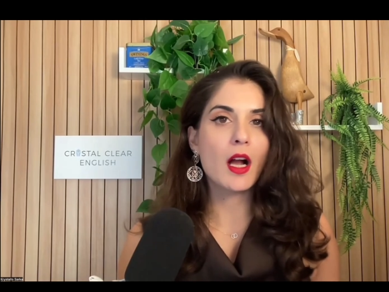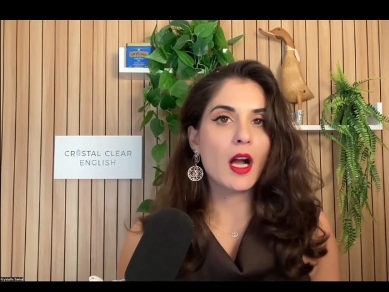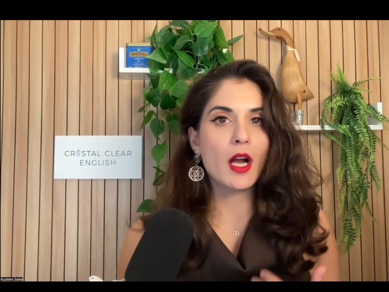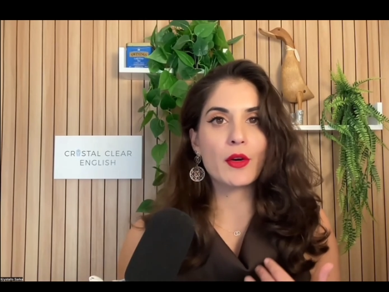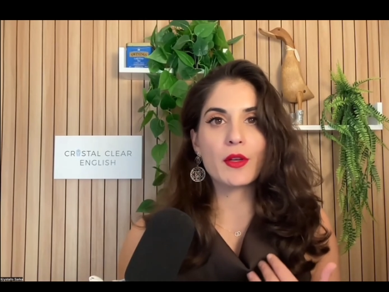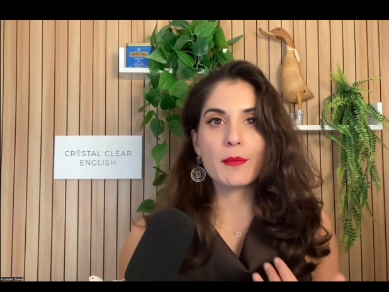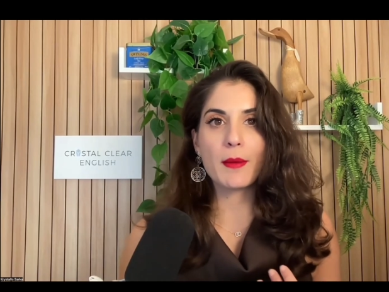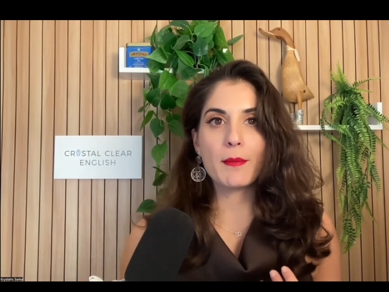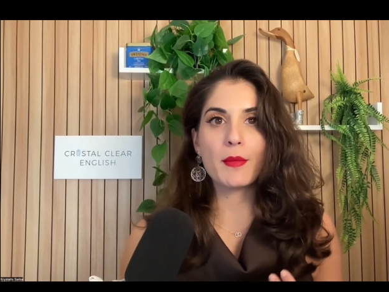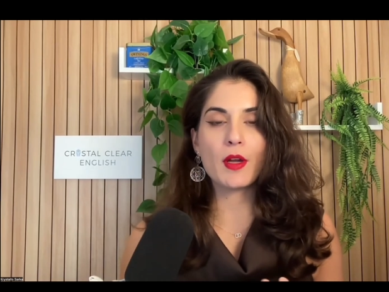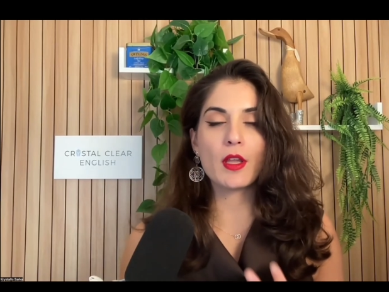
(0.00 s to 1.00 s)
I
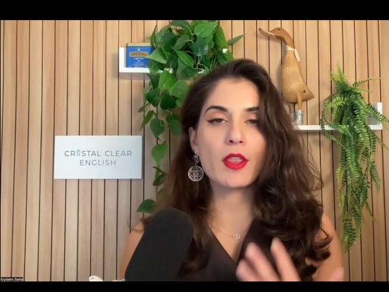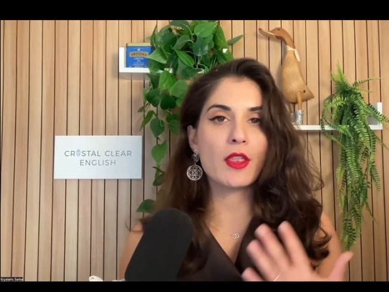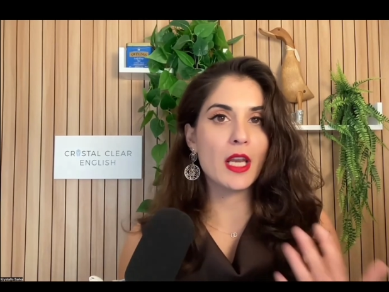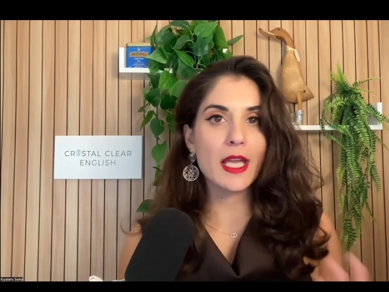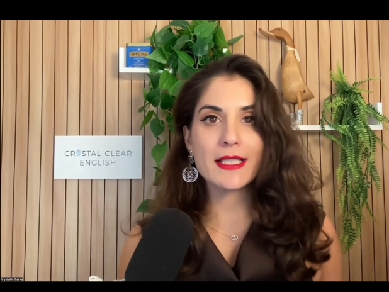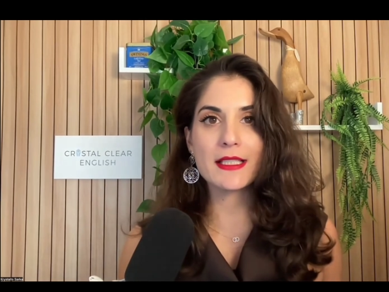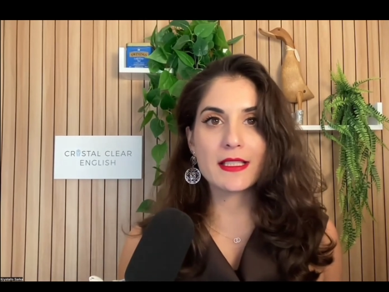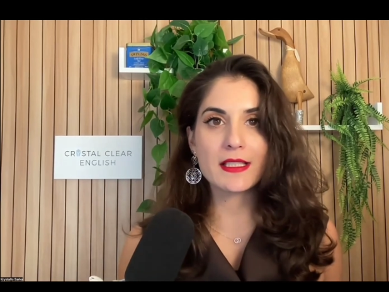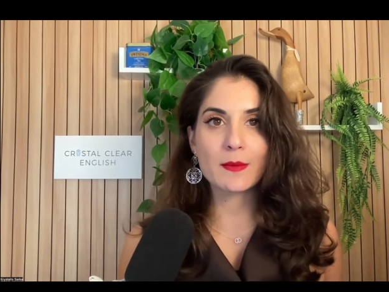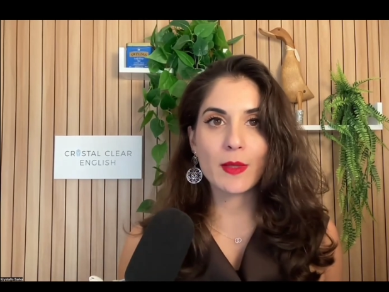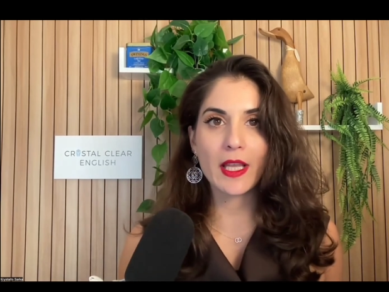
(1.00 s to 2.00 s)
remember the
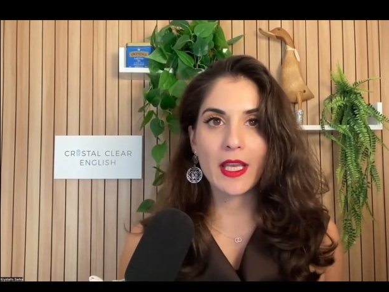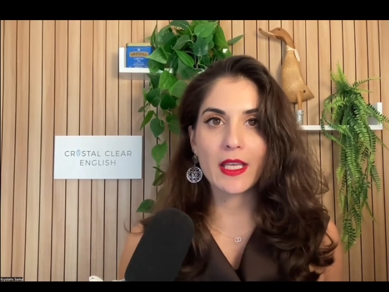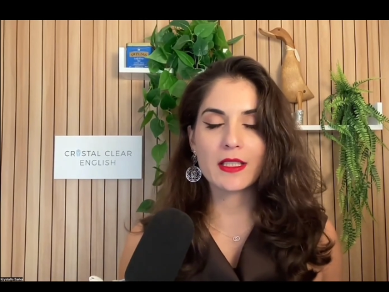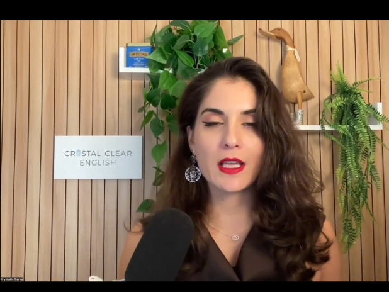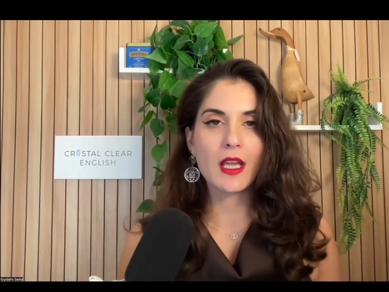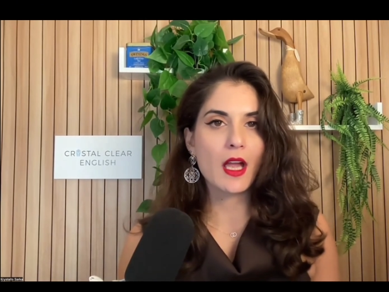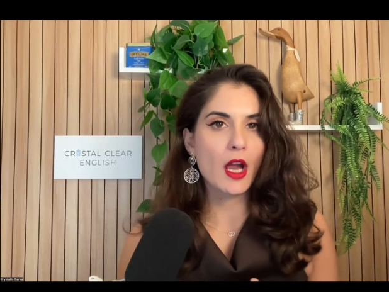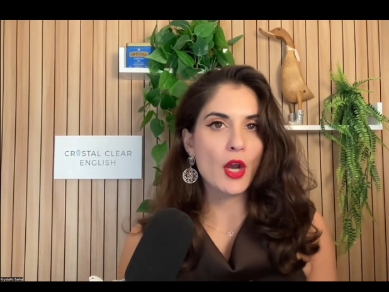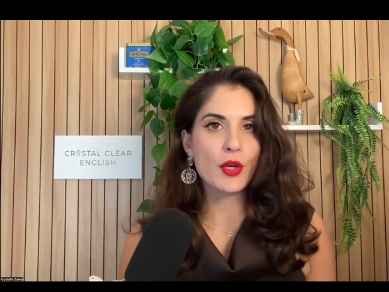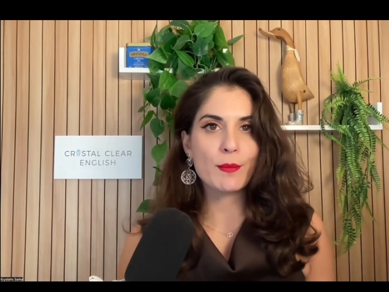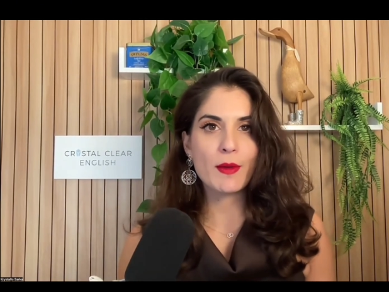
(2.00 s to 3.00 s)
license plate. I
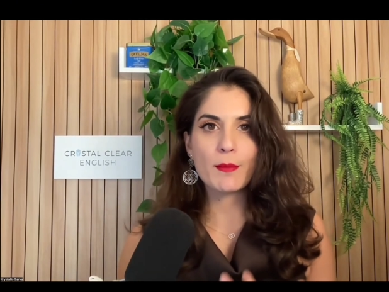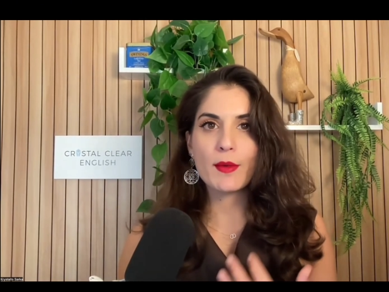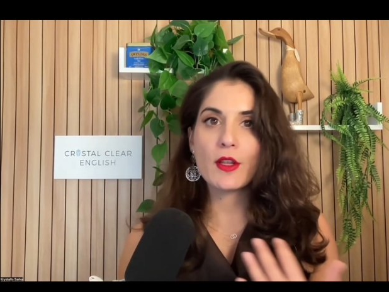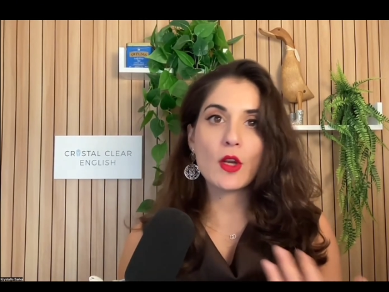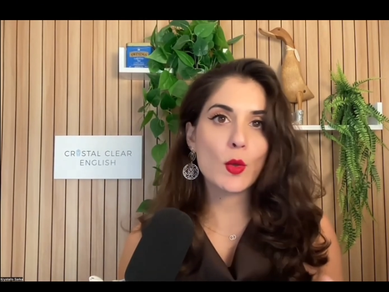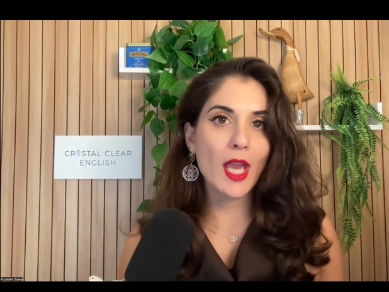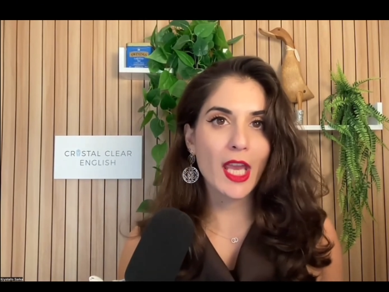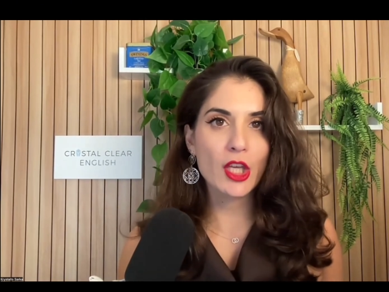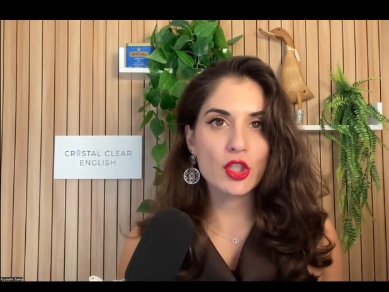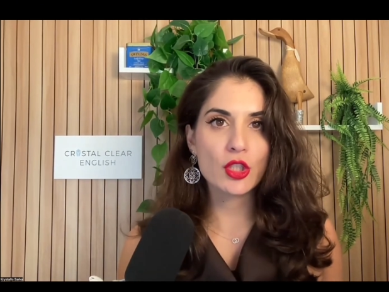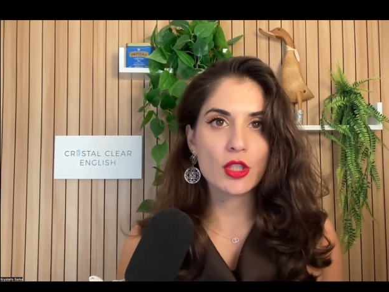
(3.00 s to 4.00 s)
remember the
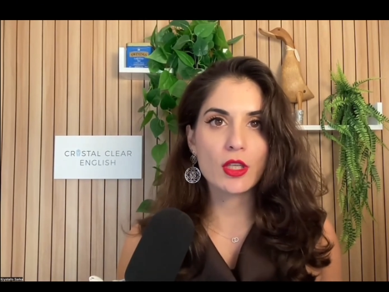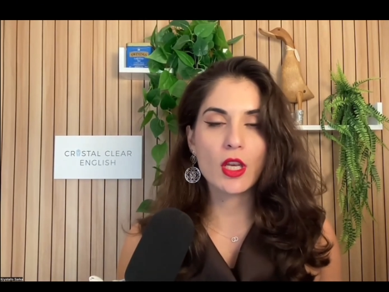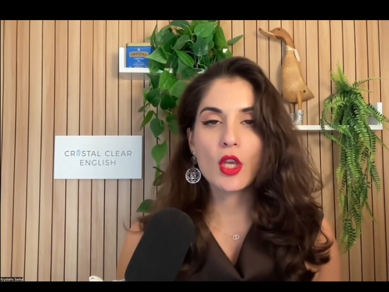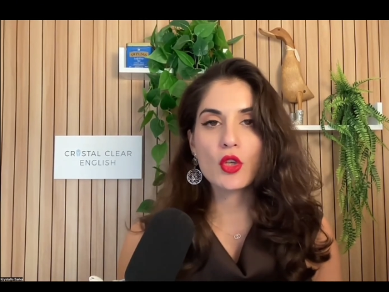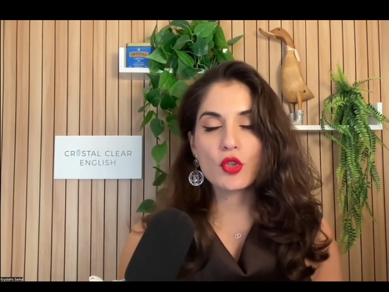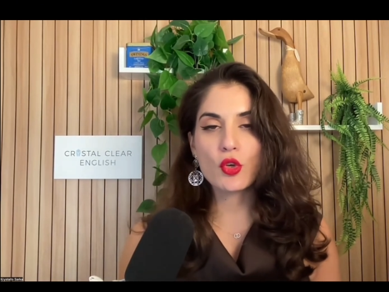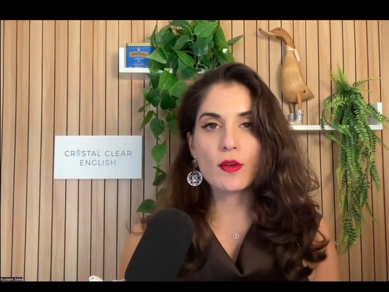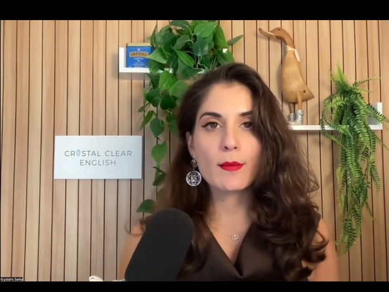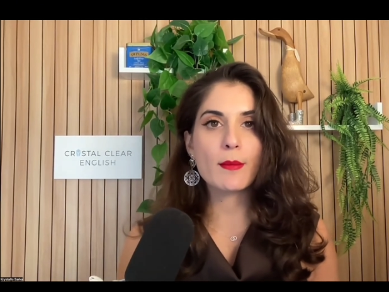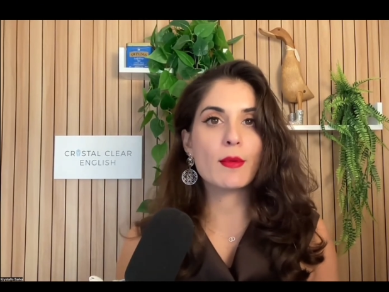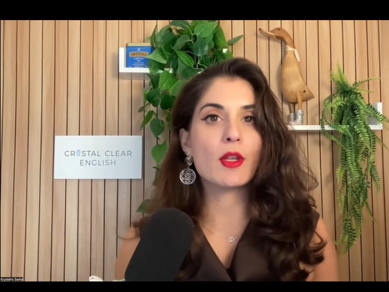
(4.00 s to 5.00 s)
location. You
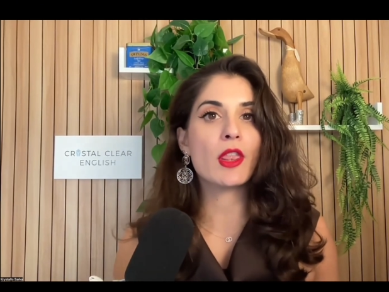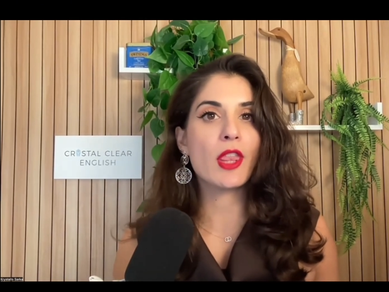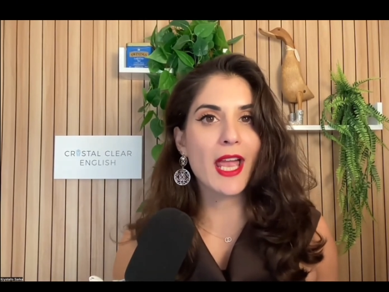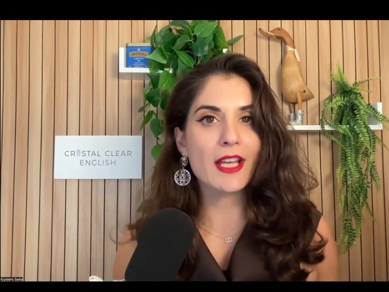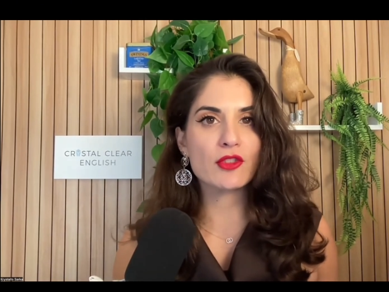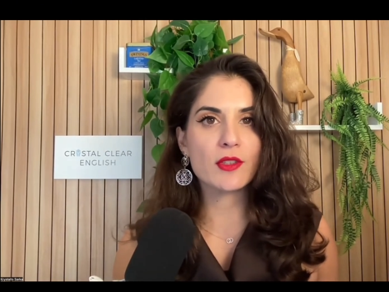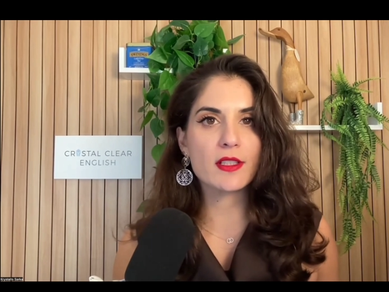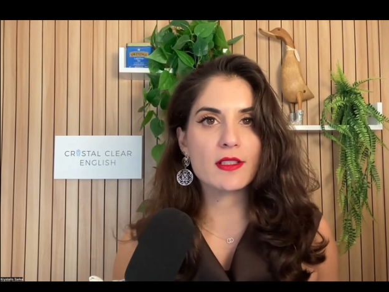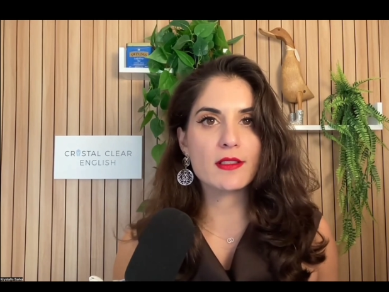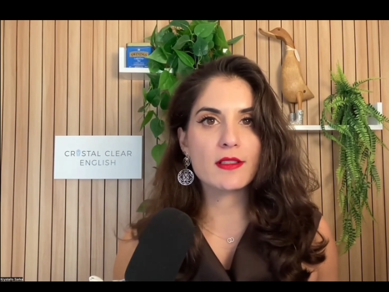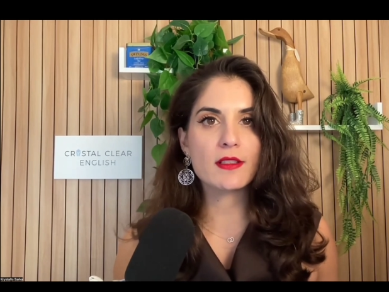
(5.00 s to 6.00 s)
remember the
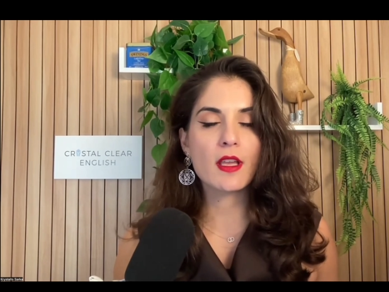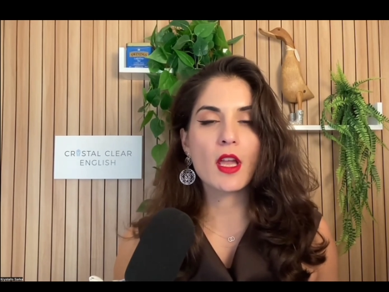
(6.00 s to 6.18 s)
address.